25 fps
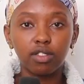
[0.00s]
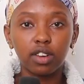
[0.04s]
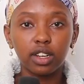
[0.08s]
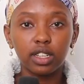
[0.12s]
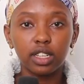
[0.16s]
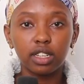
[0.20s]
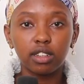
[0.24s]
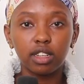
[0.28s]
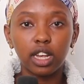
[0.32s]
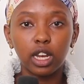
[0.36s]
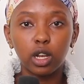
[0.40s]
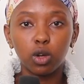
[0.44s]
fact
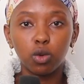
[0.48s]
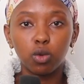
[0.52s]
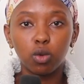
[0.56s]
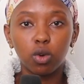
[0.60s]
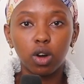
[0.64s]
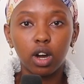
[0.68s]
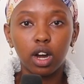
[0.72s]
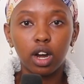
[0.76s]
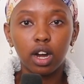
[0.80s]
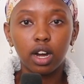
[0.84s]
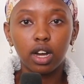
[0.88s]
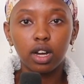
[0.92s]
that
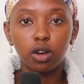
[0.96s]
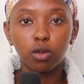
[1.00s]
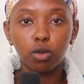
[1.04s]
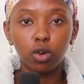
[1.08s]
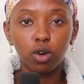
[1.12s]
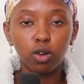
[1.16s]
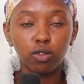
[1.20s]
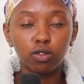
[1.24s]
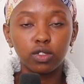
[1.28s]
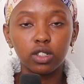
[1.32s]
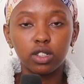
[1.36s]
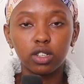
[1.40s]
alikuwa
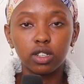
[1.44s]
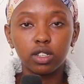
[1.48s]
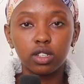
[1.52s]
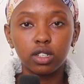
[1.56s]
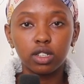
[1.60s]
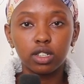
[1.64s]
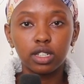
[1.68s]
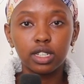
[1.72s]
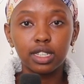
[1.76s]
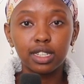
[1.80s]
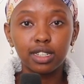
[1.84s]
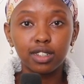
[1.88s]
one of
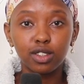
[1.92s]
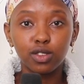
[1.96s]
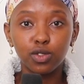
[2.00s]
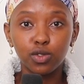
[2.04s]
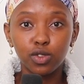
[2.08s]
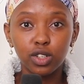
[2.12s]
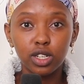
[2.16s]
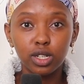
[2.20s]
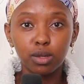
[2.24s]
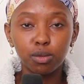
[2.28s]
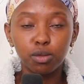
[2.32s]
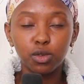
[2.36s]
the, in this
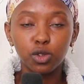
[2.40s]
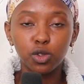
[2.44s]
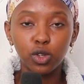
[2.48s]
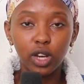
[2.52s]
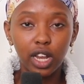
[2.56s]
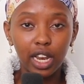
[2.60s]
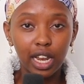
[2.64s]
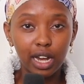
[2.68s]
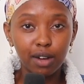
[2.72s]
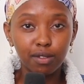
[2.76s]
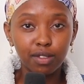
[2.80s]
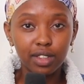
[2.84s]
film, so
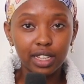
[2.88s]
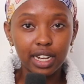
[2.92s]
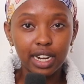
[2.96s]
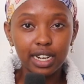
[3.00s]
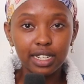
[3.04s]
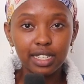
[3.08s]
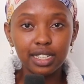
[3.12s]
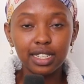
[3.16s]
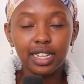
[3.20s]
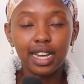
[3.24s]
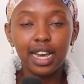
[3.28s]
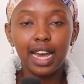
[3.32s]
I loved
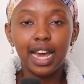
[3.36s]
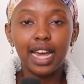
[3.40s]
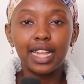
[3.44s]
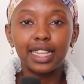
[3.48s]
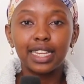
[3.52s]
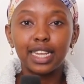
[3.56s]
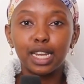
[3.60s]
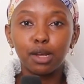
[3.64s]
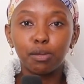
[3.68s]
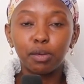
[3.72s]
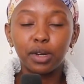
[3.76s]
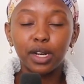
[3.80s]
that.
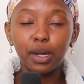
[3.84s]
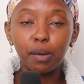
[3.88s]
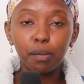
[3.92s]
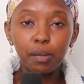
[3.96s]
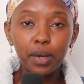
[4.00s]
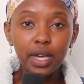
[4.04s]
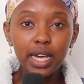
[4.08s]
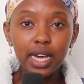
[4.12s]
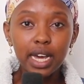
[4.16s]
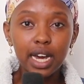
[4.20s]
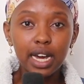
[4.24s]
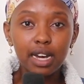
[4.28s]
Nilipenda
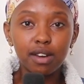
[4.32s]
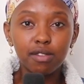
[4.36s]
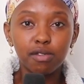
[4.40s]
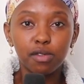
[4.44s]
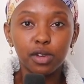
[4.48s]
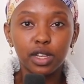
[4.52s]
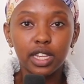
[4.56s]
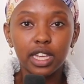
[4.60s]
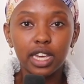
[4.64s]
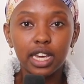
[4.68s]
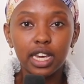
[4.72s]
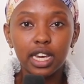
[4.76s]
pia
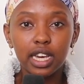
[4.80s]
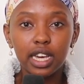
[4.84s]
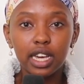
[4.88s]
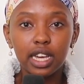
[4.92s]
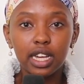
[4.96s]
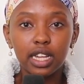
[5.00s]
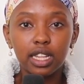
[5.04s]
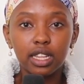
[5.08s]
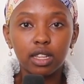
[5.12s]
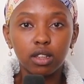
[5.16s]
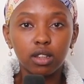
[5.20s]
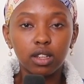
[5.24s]

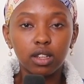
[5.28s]
venye